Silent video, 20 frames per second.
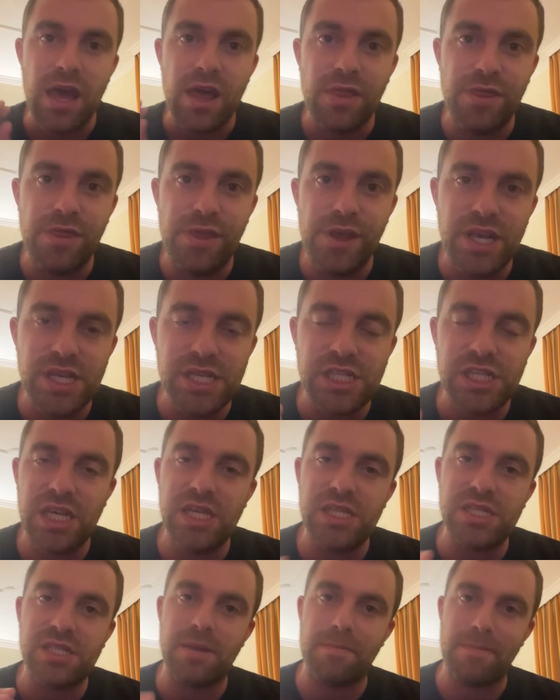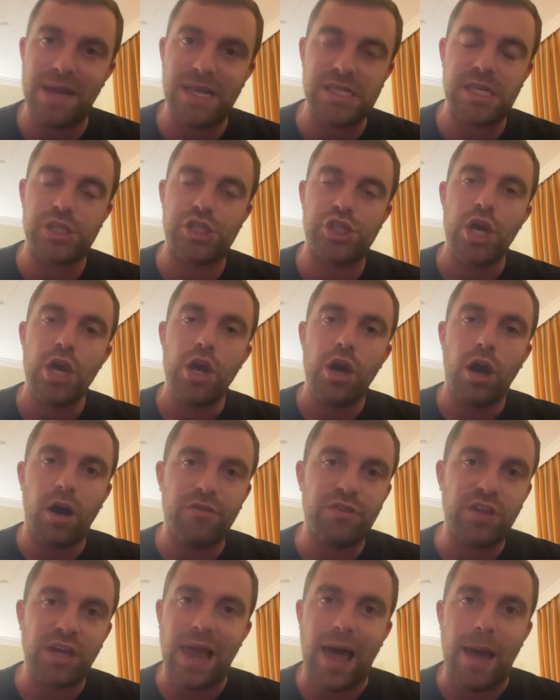This is the message of
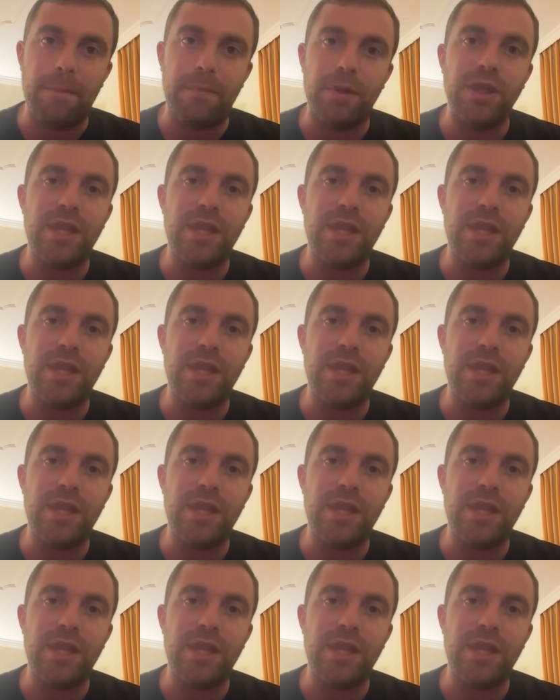the club.